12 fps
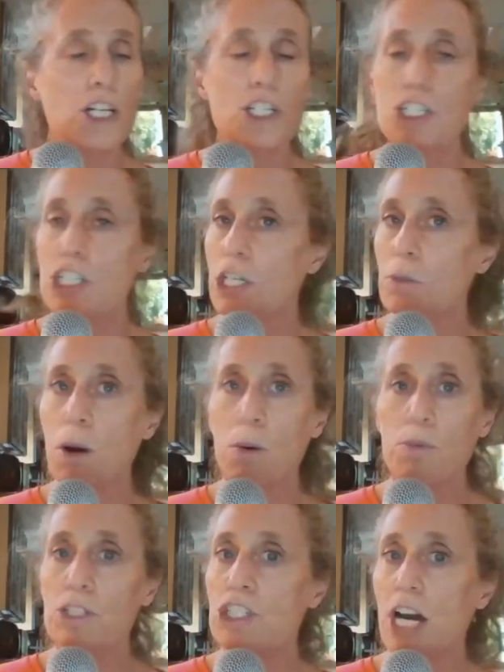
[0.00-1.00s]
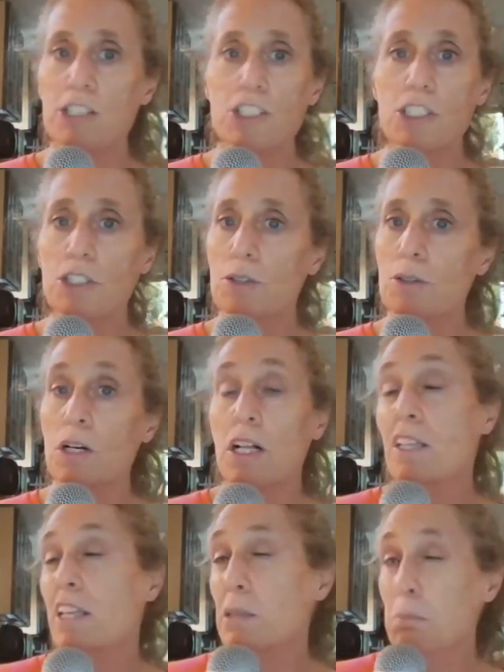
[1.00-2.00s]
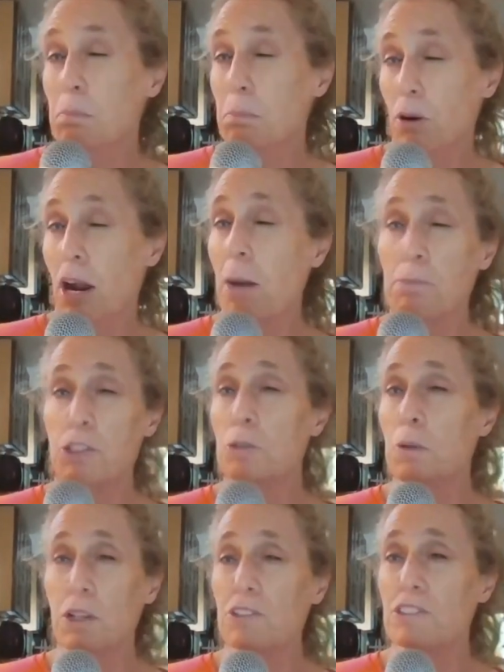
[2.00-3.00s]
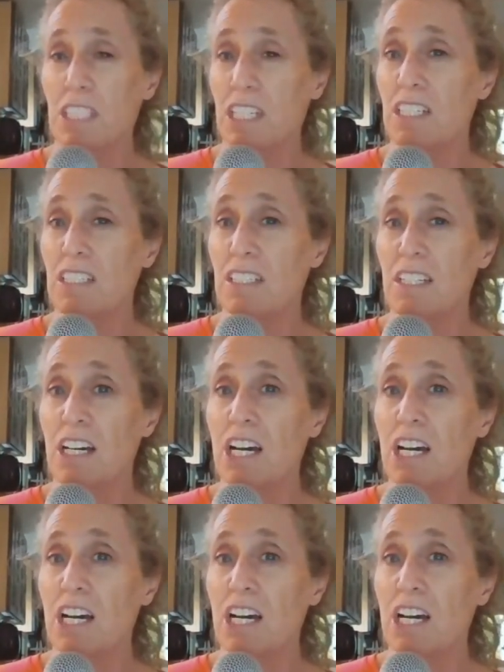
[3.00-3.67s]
she won't reject you like perhaps your mother did.